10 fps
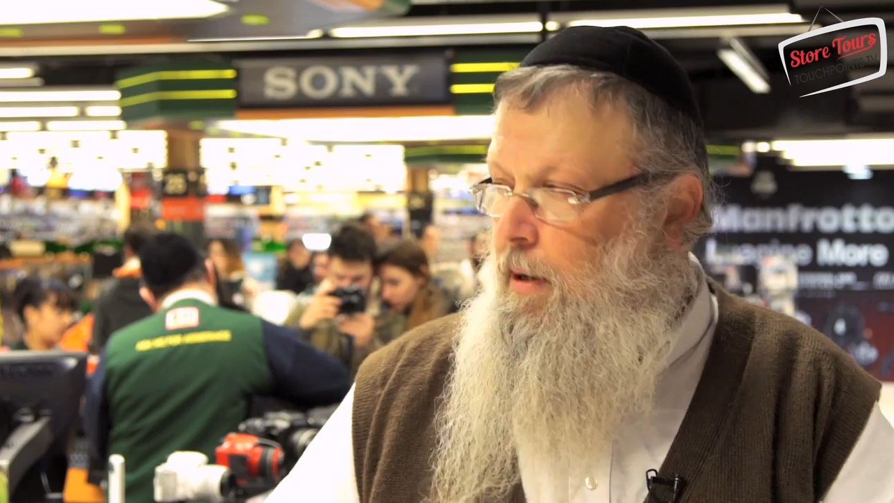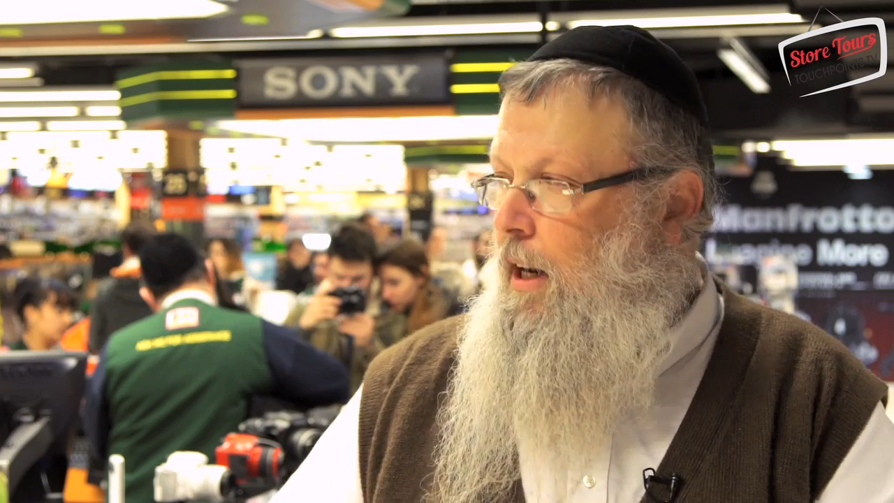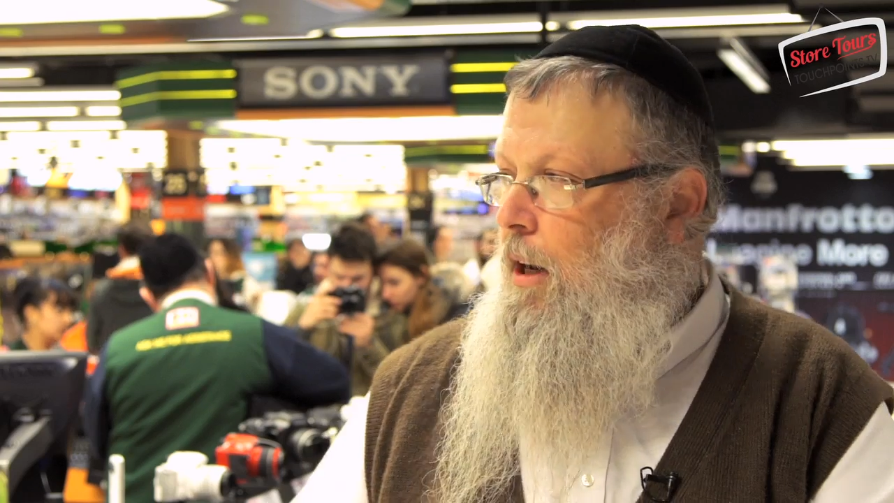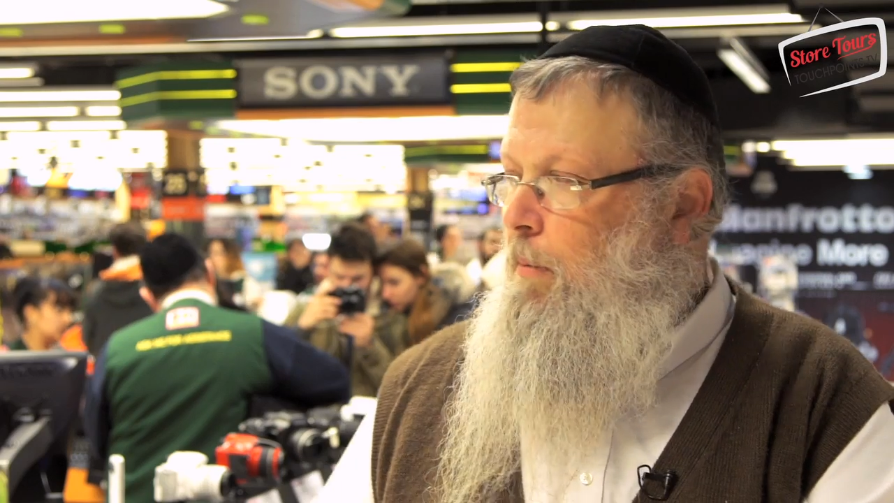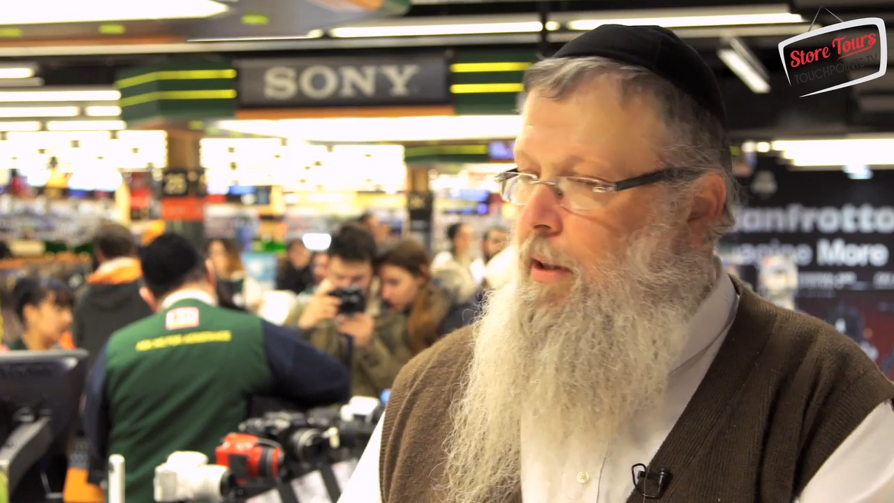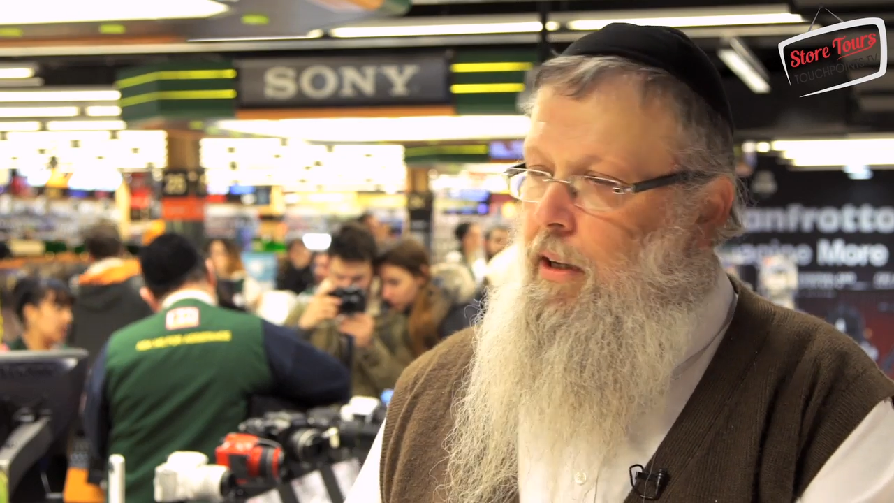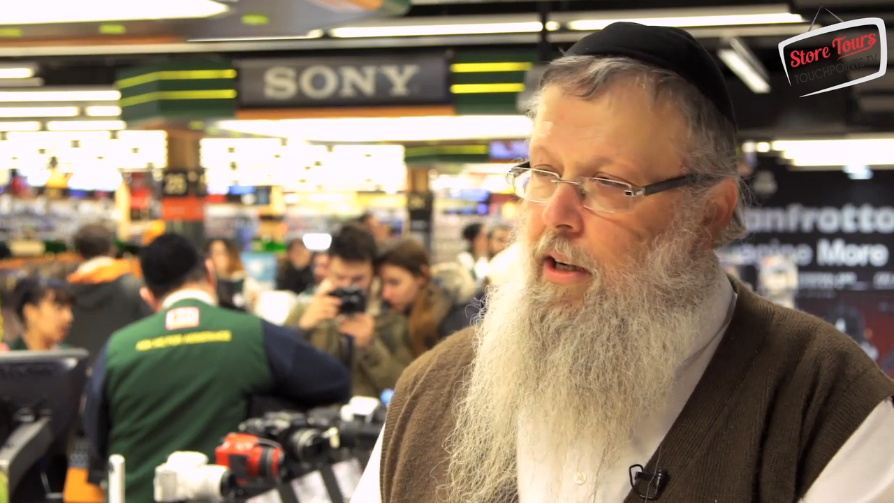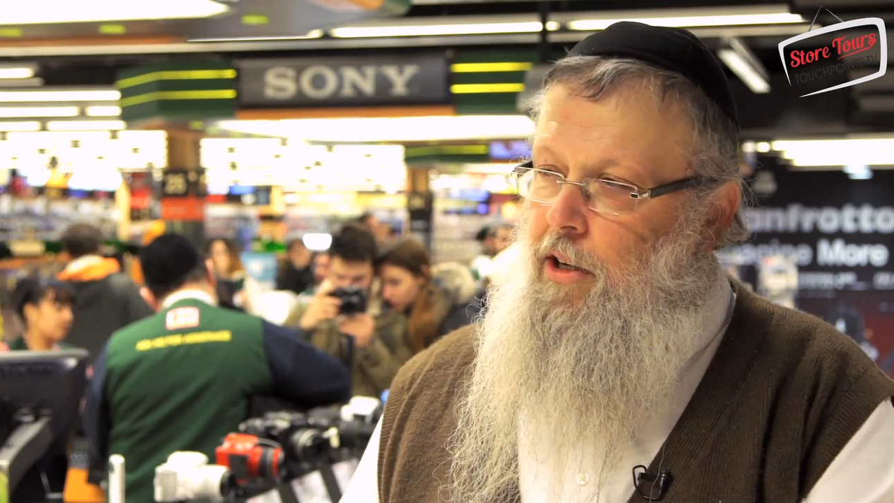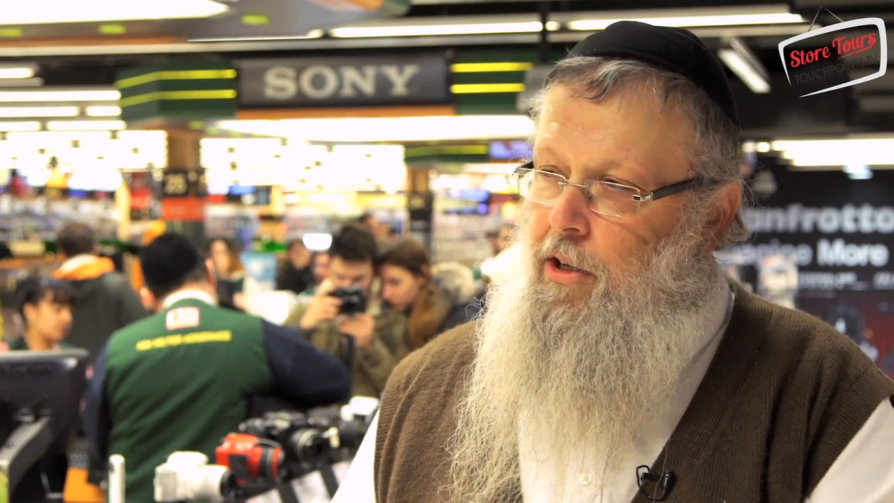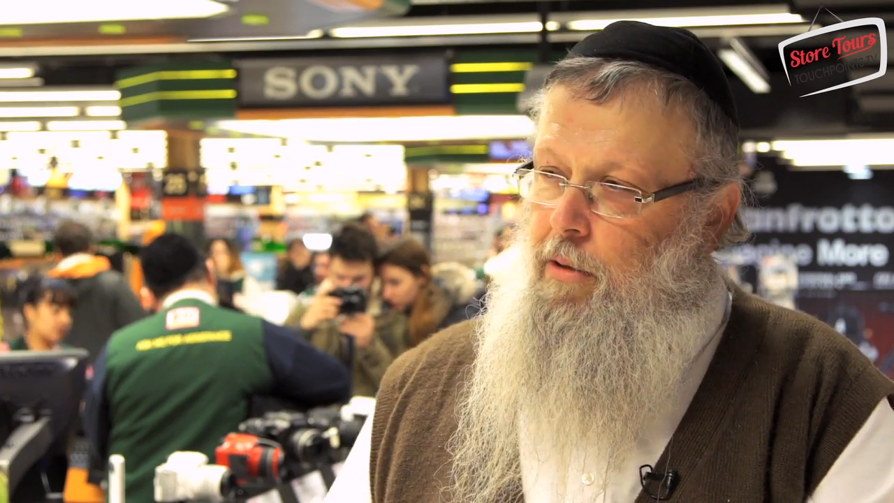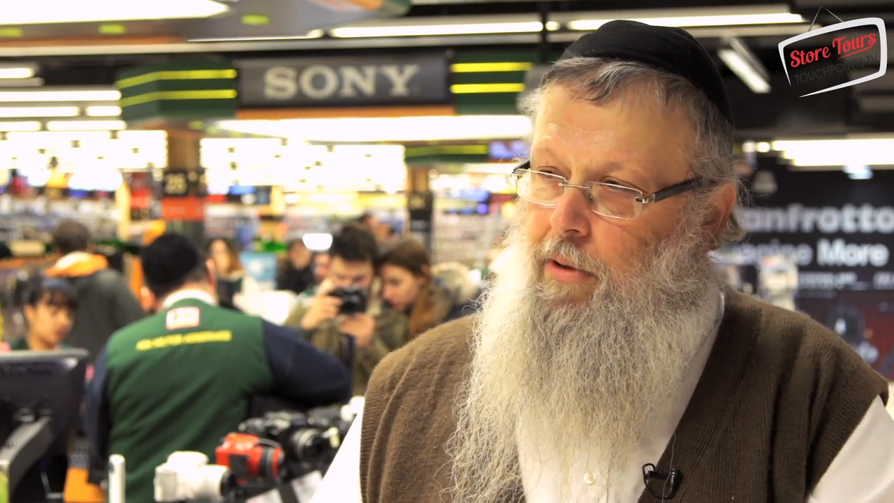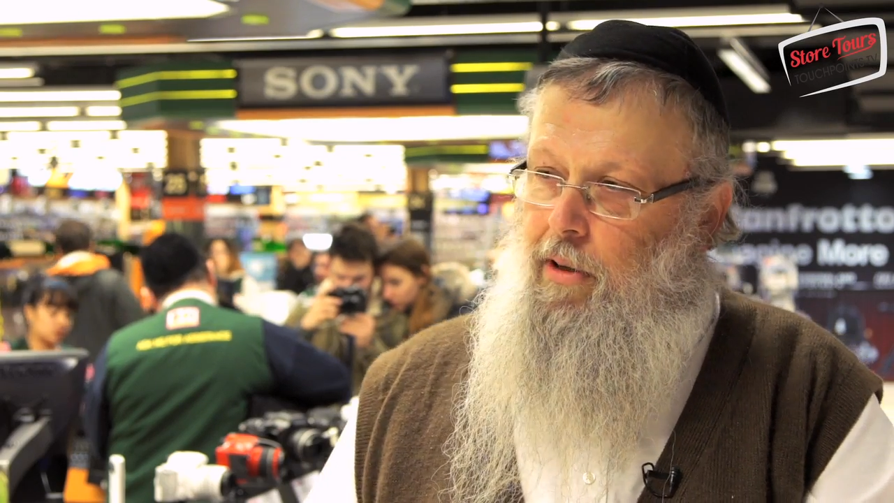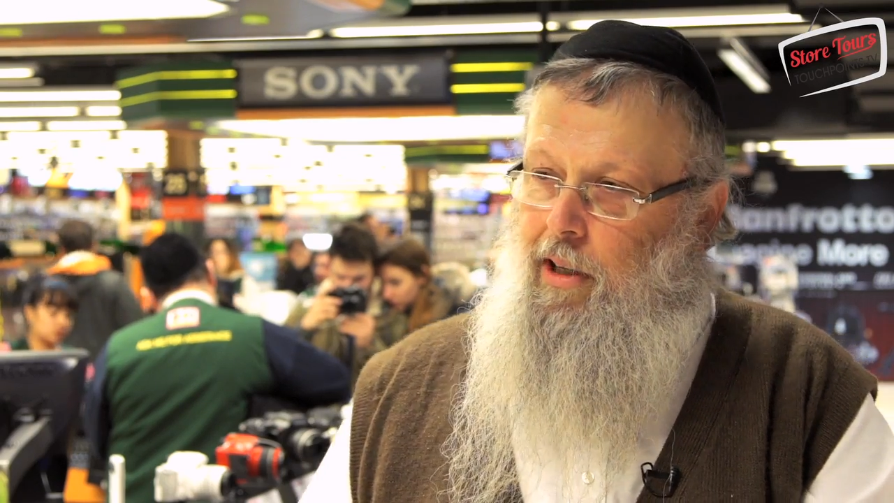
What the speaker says: about helping the customer,